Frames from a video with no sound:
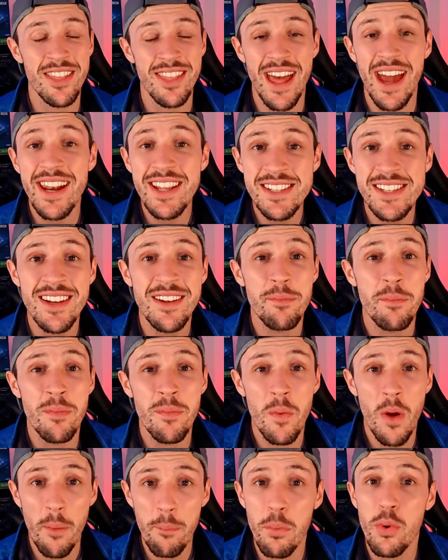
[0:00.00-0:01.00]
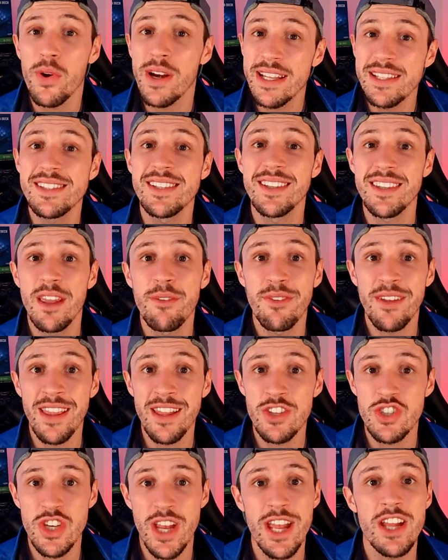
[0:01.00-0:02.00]
That is a pretty
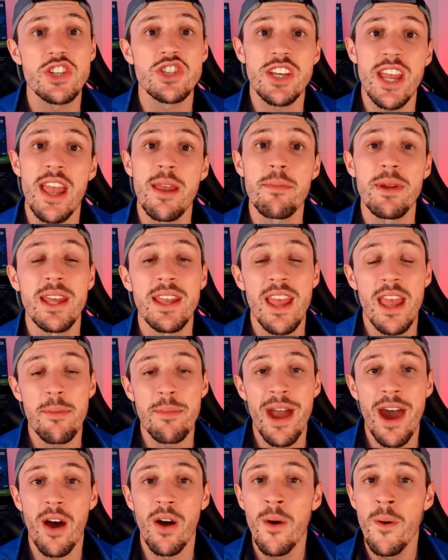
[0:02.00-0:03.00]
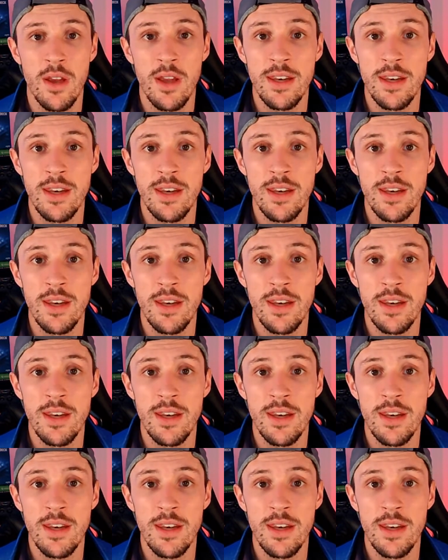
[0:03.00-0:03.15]
significant change game in and game out.